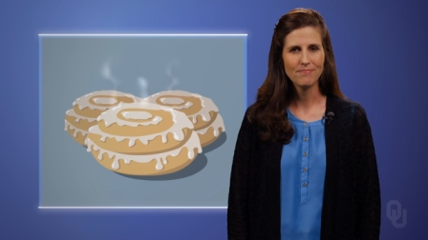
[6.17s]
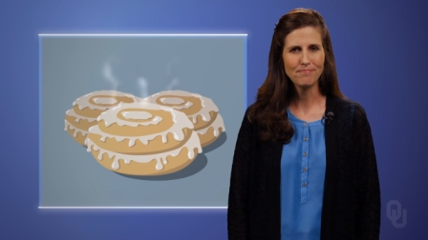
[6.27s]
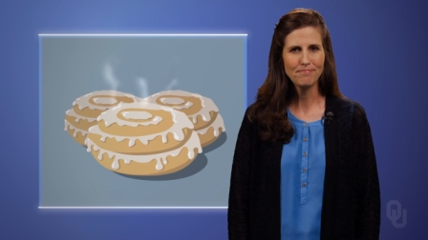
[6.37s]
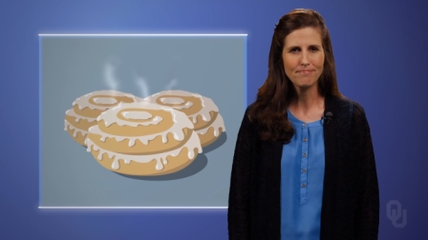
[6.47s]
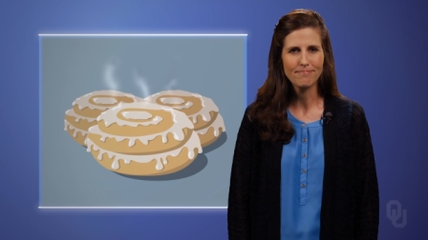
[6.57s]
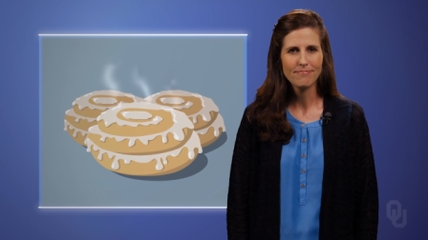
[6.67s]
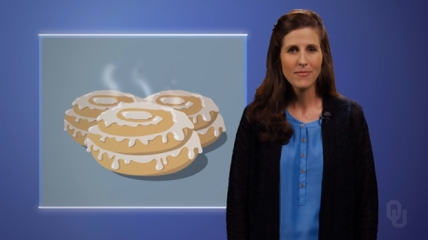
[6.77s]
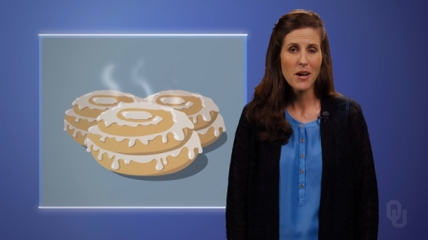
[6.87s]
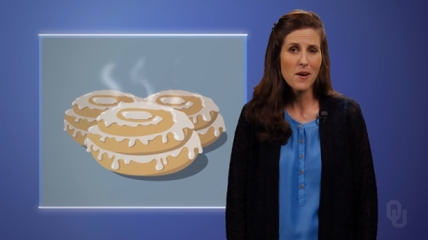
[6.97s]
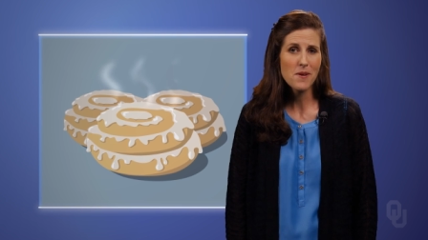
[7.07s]
Mmm.
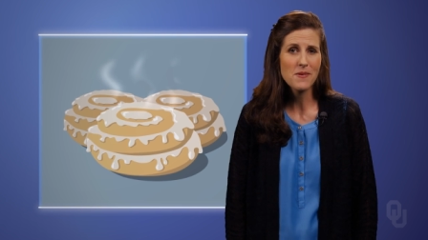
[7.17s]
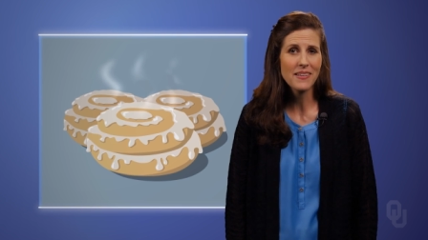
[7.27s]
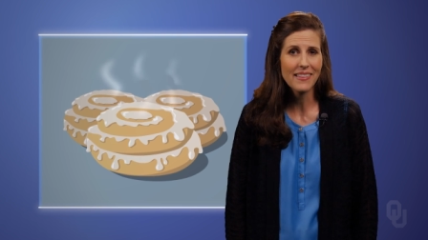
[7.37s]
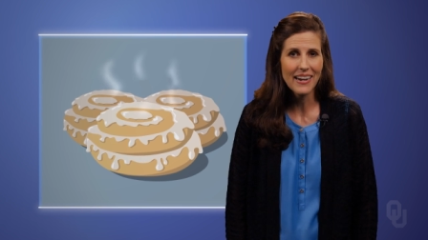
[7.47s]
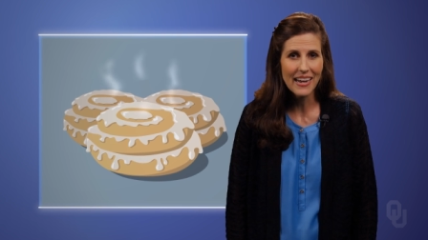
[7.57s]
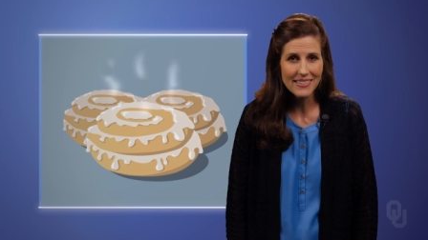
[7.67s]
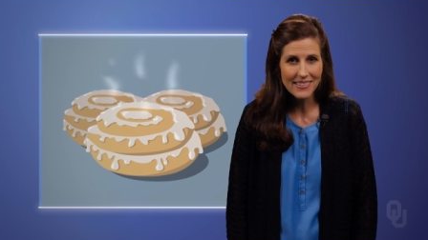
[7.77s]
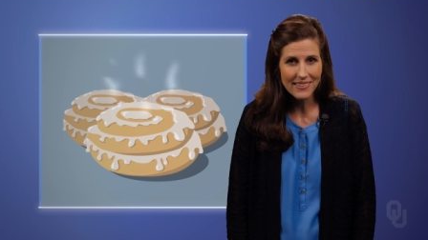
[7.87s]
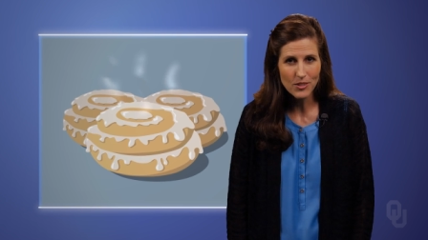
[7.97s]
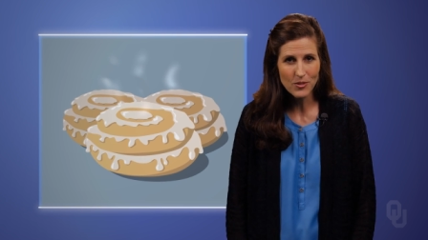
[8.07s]
Oh, and that
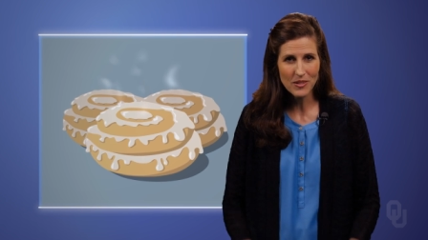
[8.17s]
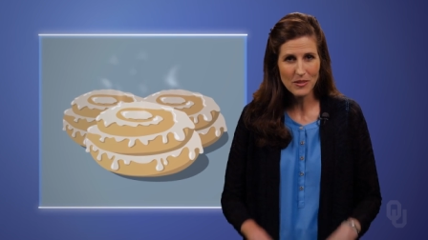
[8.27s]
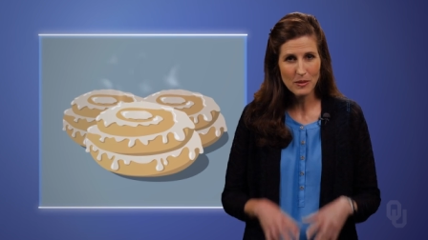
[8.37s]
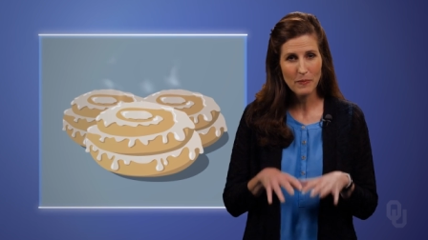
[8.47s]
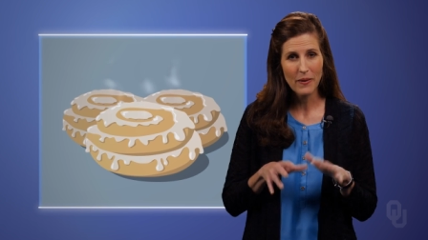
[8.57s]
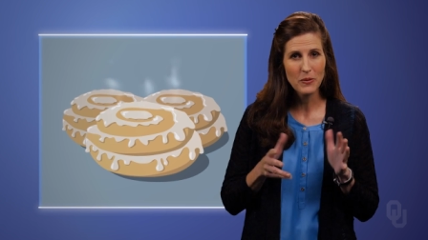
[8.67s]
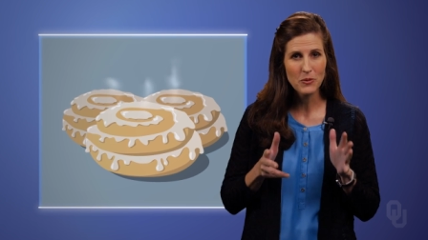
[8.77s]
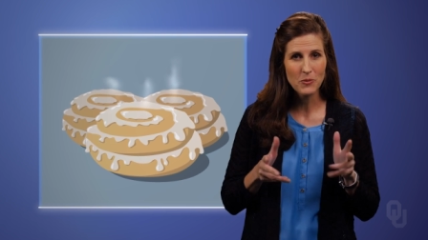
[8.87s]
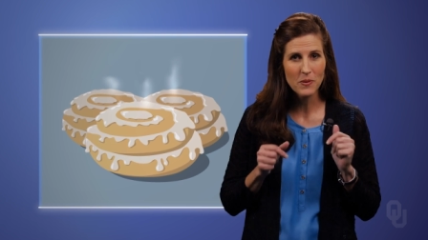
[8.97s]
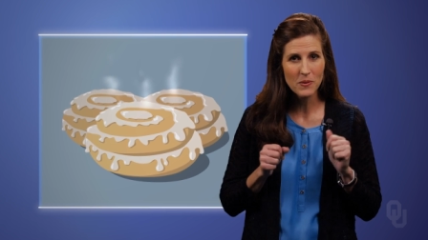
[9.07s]
icing drizzled about
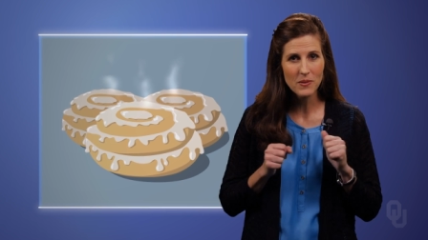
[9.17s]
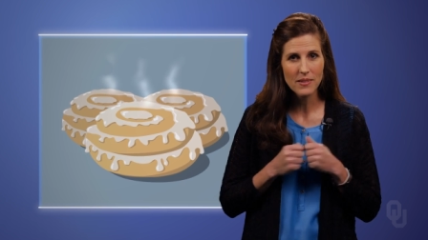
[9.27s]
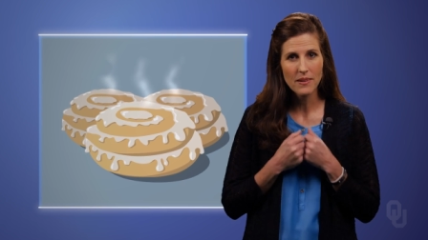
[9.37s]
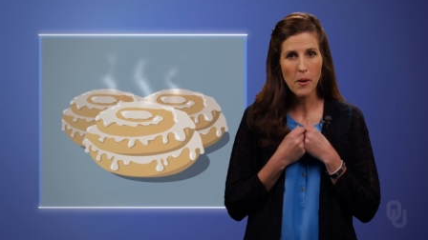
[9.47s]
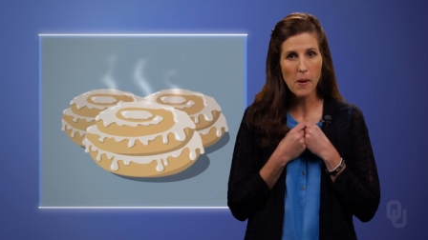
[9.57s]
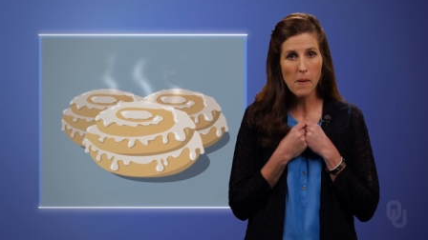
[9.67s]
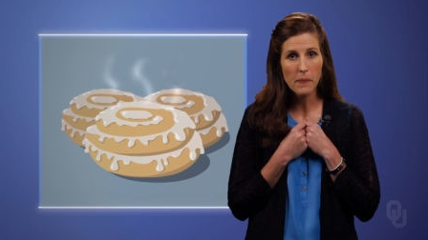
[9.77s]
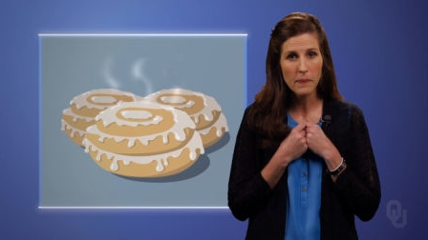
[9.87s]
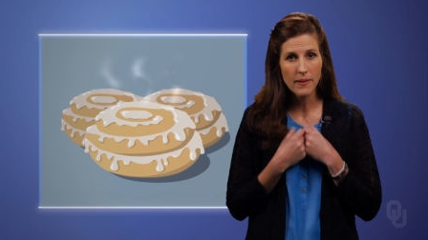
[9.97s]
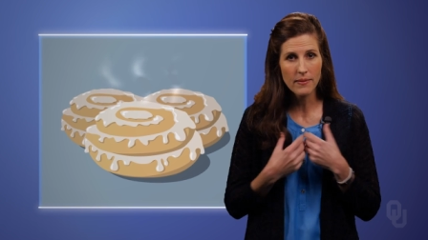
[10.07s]
those rolls.
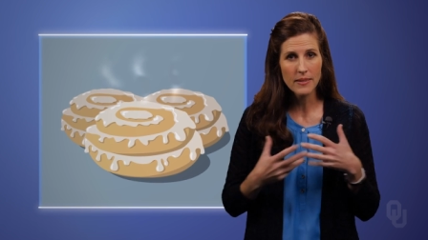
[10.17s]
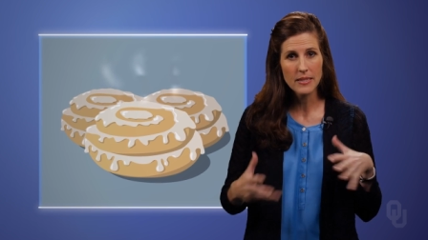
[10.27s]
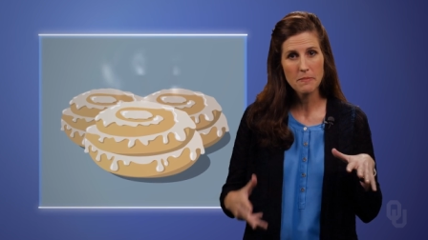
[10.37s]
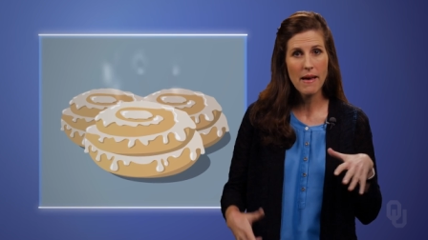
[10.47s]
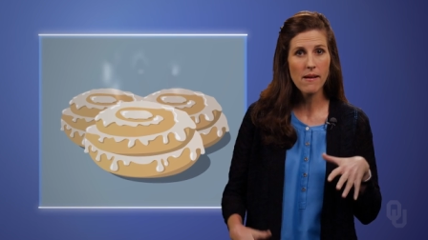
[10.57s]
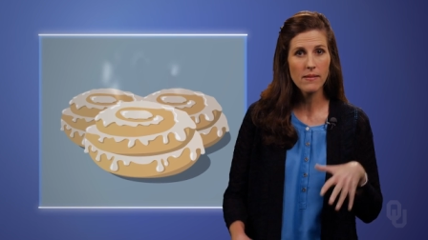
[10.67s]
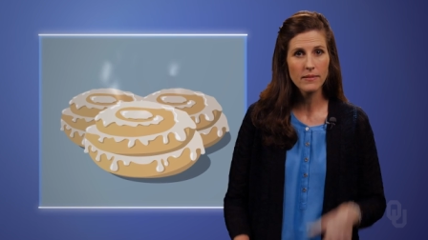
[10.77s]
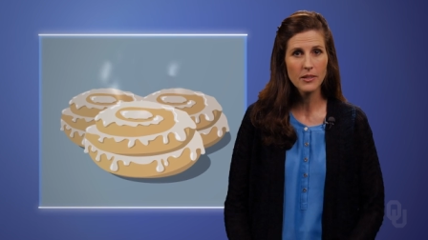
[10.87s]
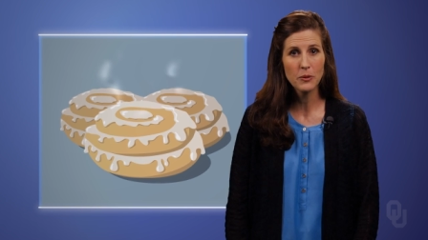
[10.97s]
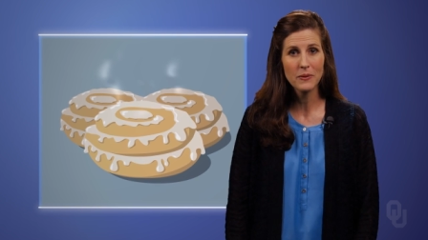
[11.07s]
Oh, and the smell,
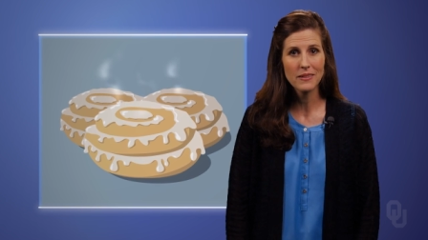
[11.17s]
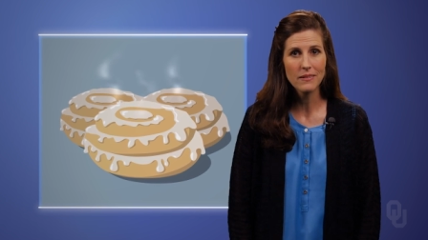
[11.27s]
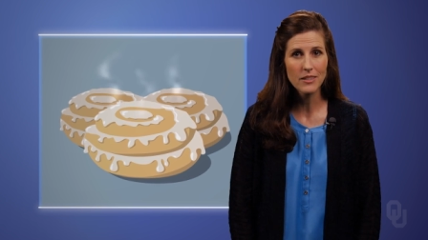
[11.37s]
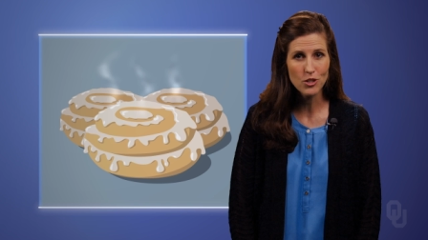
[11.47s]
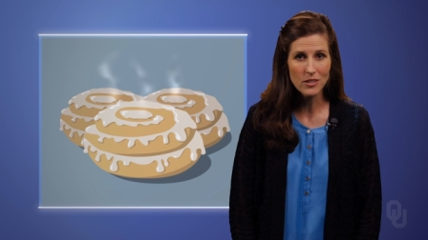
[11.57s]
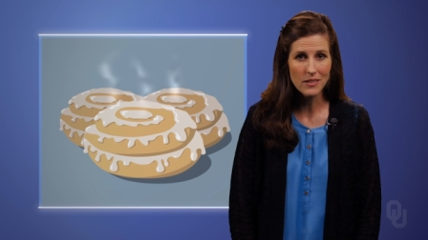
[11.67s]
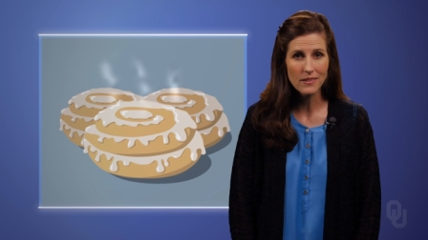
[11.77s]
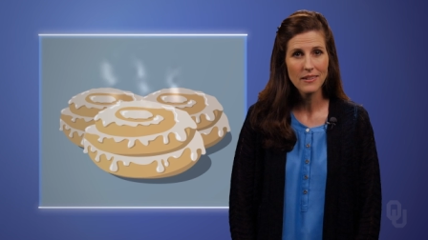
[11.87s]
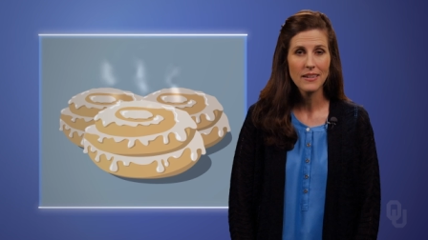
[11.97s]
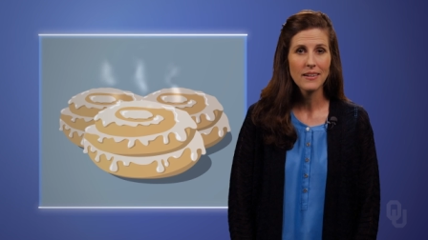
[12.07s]
gooey delicious.